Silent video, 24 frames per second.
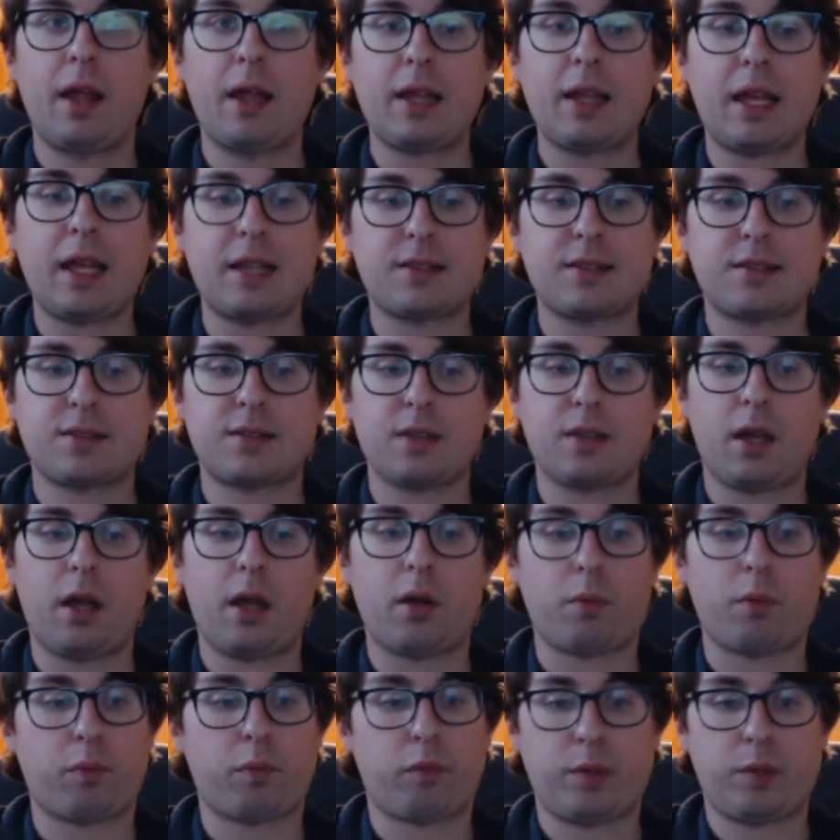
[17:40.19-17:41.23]
It's
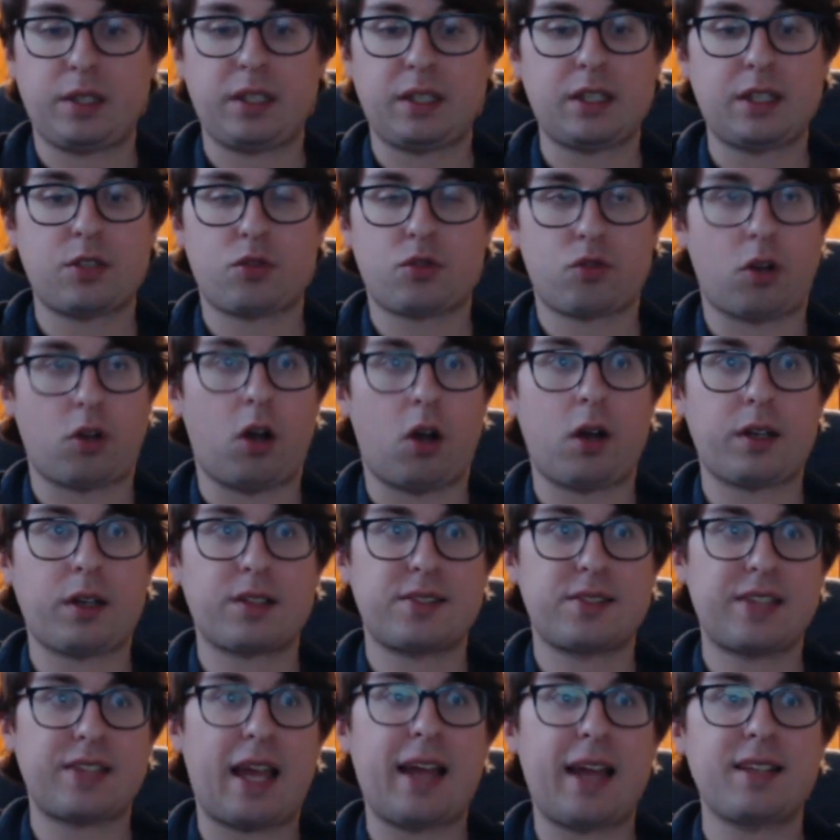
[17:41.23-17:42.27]
a really strong
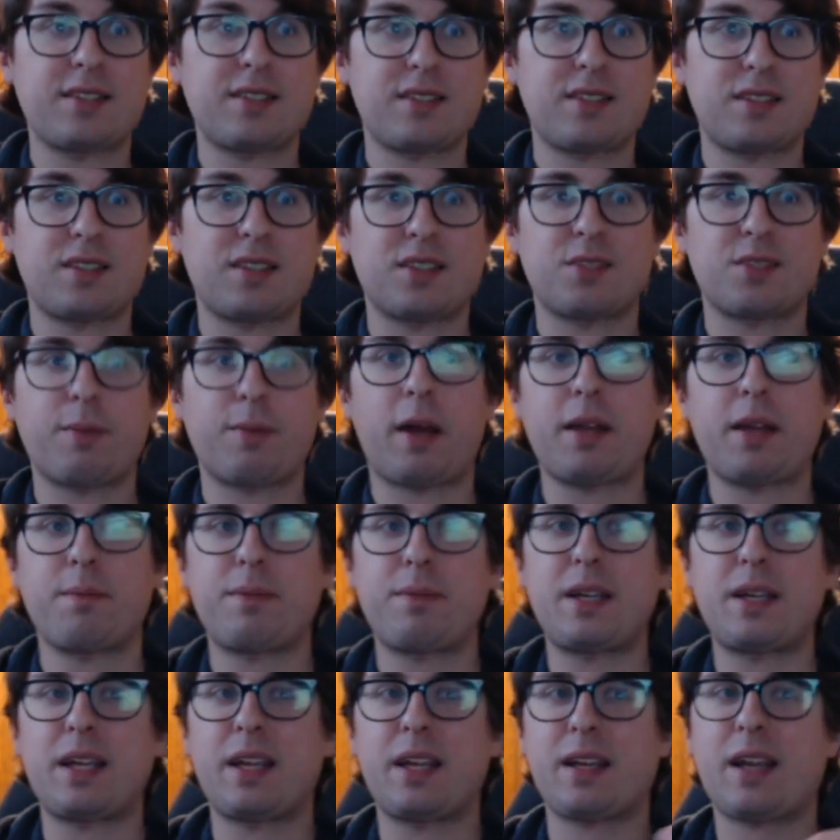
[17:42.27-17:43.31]
set, despite
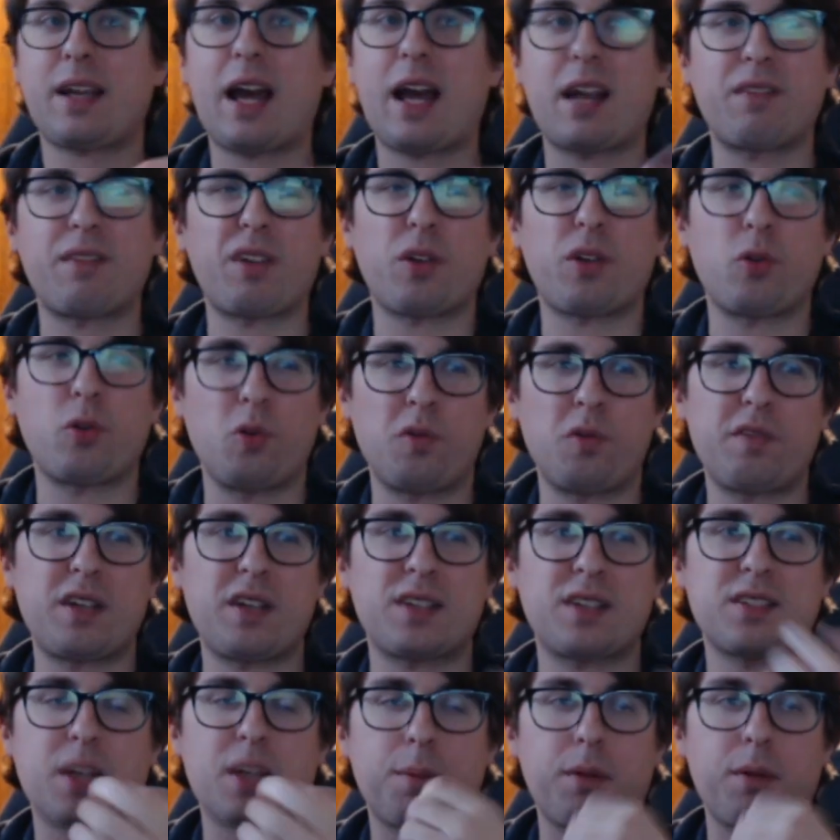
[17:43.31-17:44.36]
being kind of a goofy
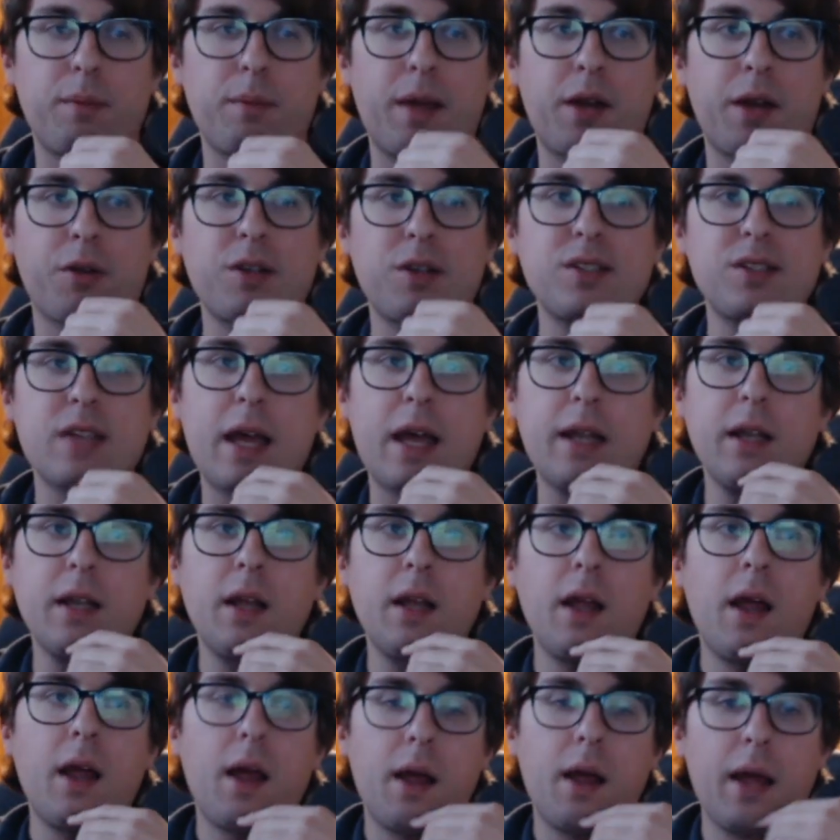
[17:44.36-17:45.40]
supplementary set.
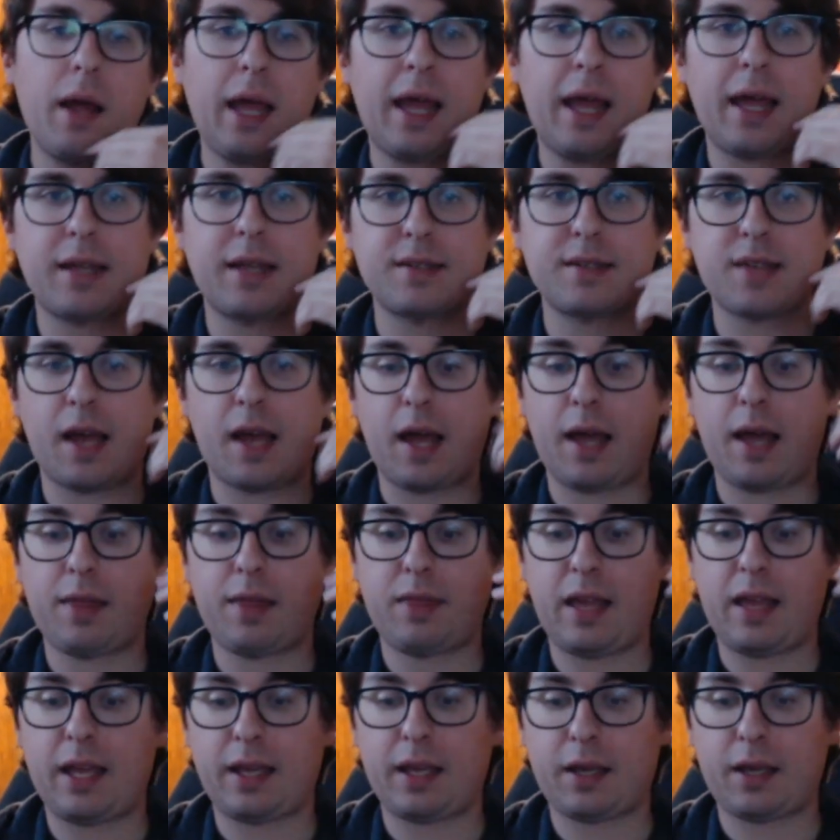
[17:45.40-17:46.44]
And I
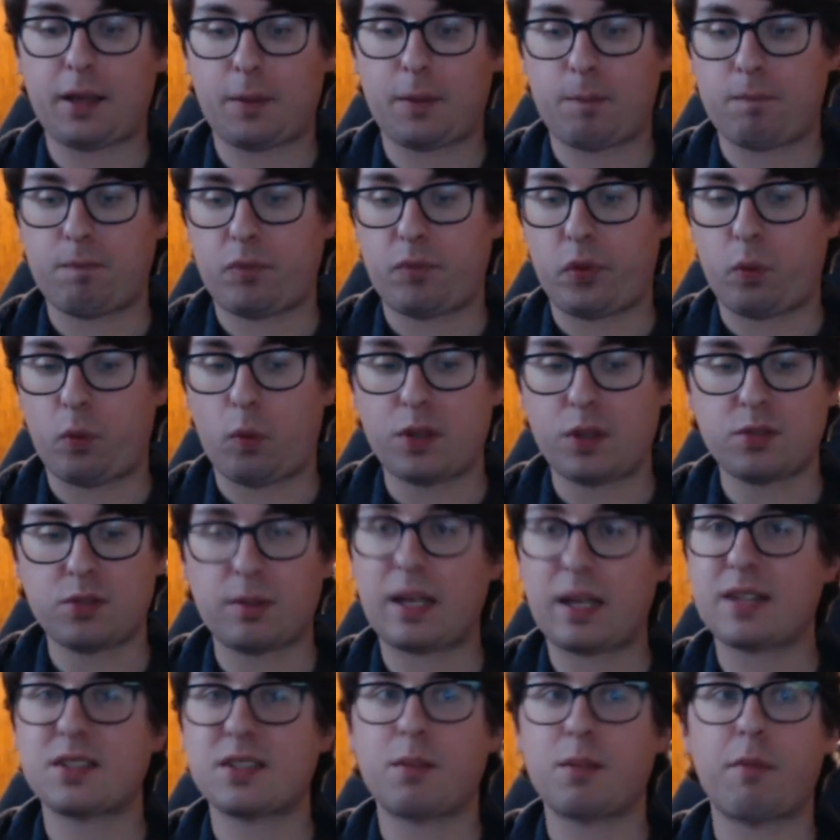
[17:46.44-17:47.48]
think once we
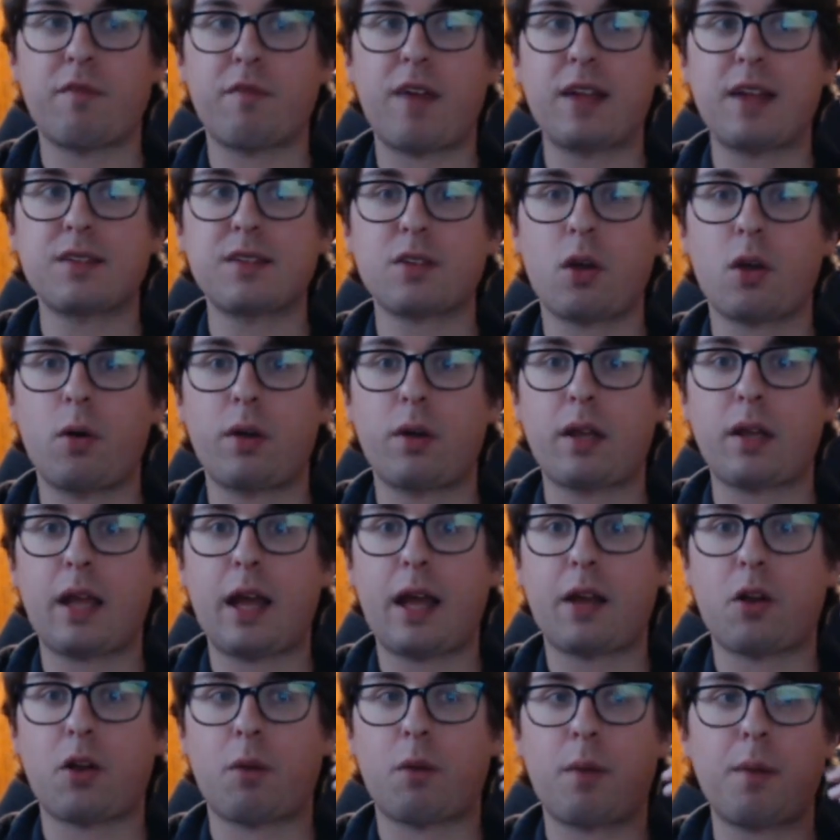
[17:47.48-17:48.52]
get some events going
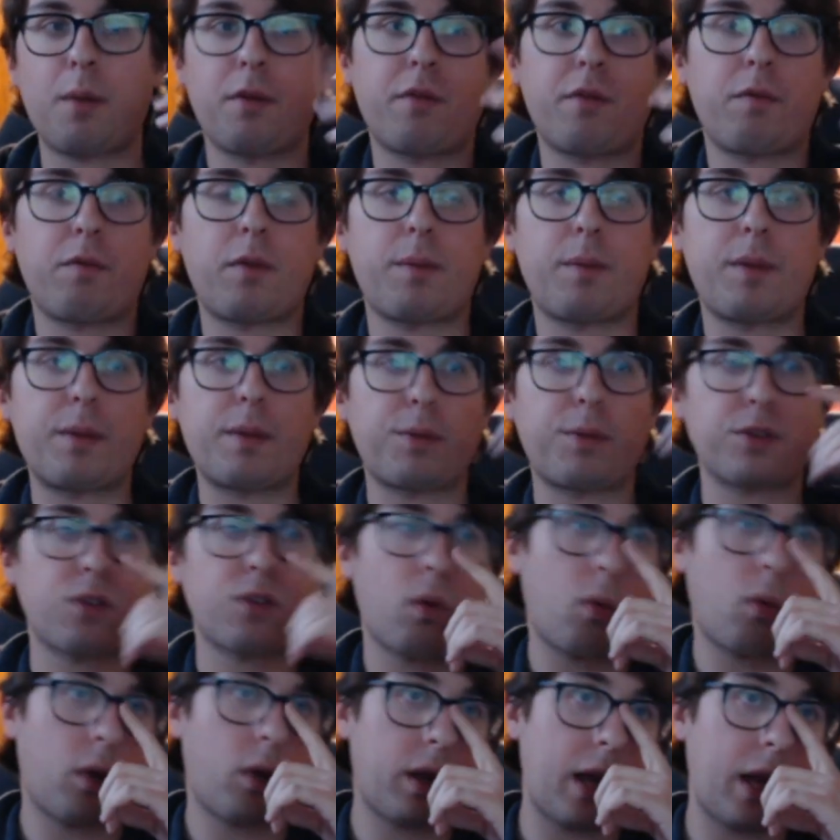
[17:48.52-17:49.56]
again, or maybe if people start
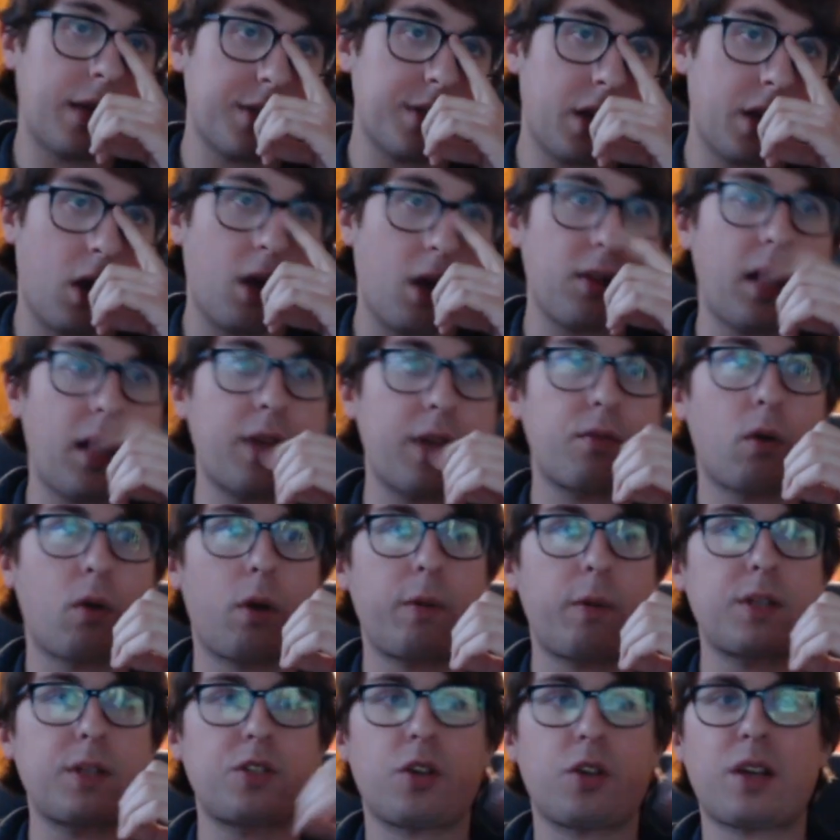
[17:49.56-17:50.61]
organizing online
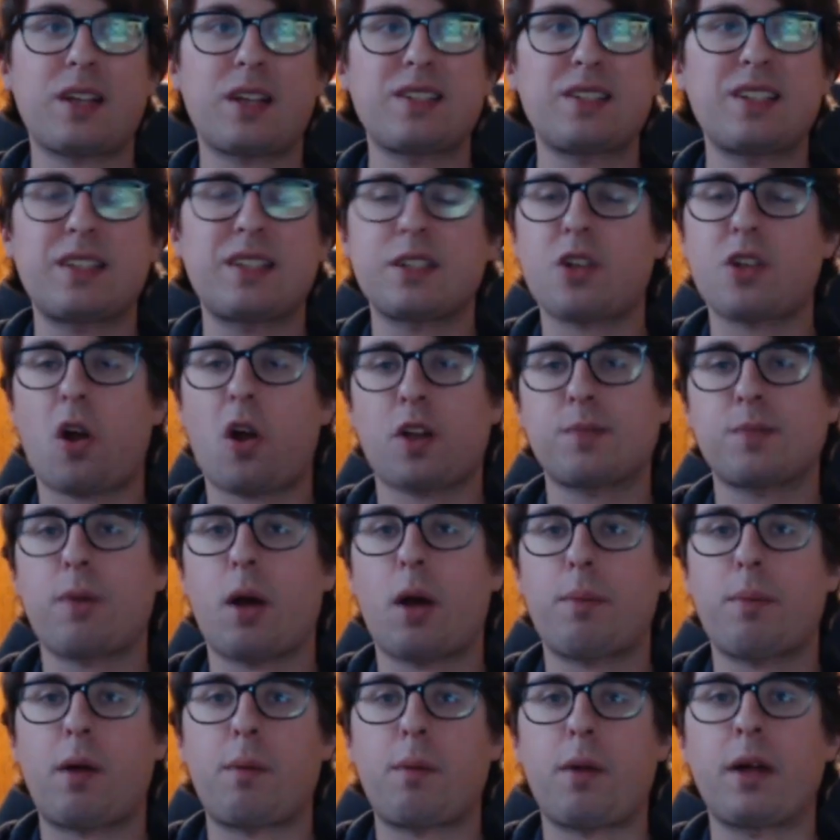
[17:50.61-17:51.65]
tournaments, you're going to see these cards
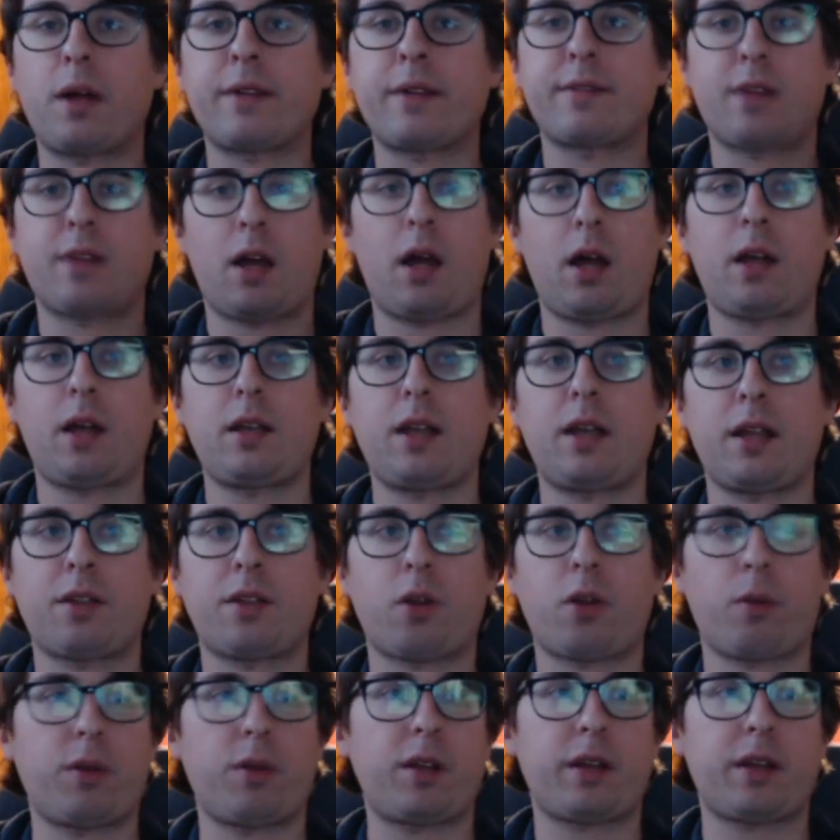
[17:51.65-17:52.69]
pop up a ton, and
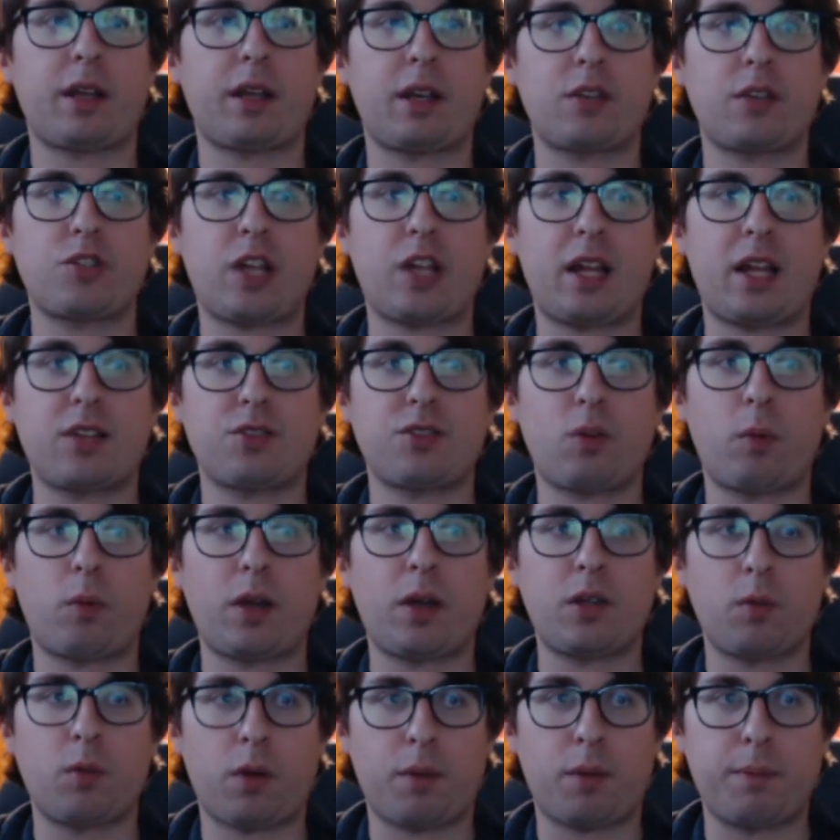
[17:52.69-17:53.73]
they're really going to change the way
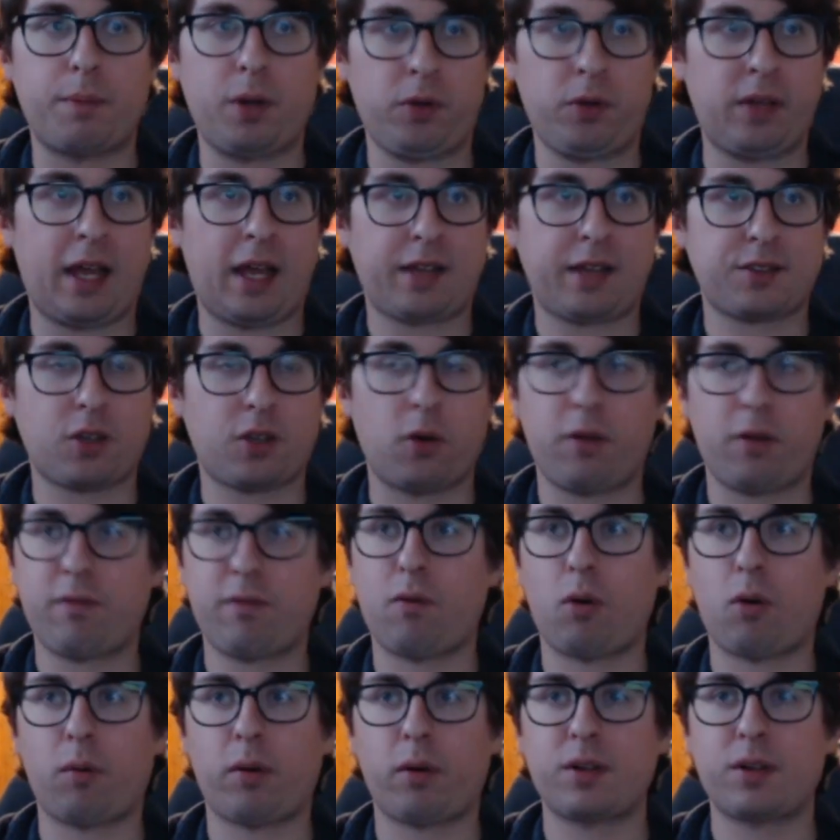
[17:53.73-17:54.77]
you want to build decks going
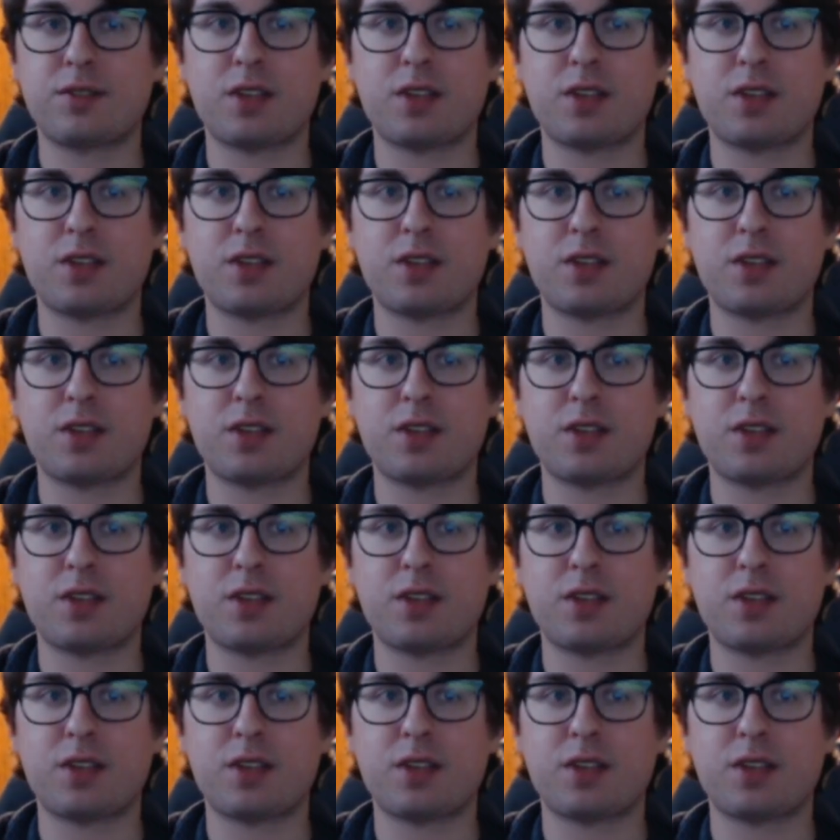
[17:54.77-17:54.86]
forward.